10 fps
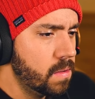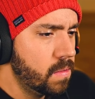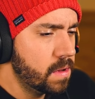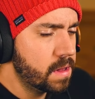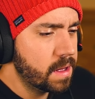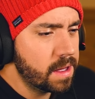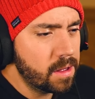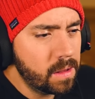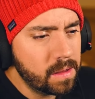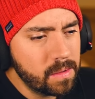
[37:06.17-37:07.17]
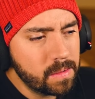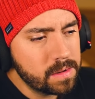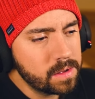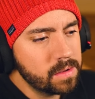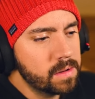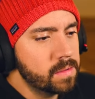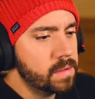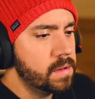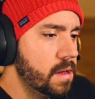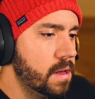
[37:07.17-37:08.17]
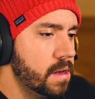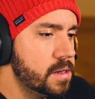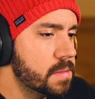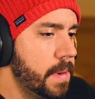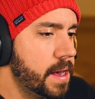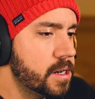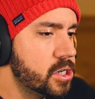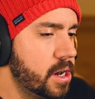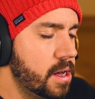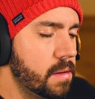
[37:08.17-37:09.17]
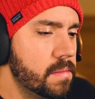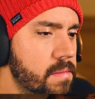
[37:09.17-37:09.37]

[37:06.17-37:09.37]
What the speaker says: What the hell? Dude, you're just making shit up.